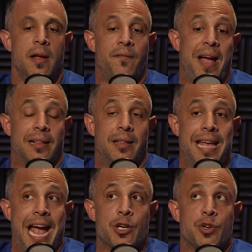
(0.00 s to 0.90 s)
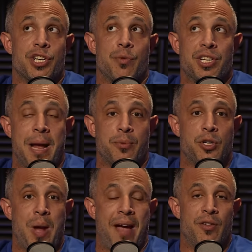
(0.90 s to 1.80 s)
In fact, the androgen
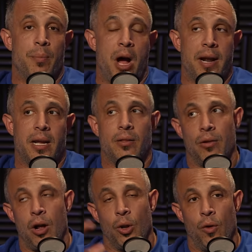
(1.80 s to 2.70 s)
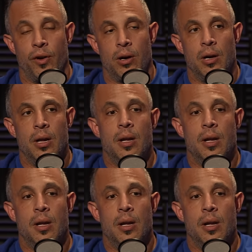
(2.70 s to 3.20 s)
receptors you have in your body, they're all over,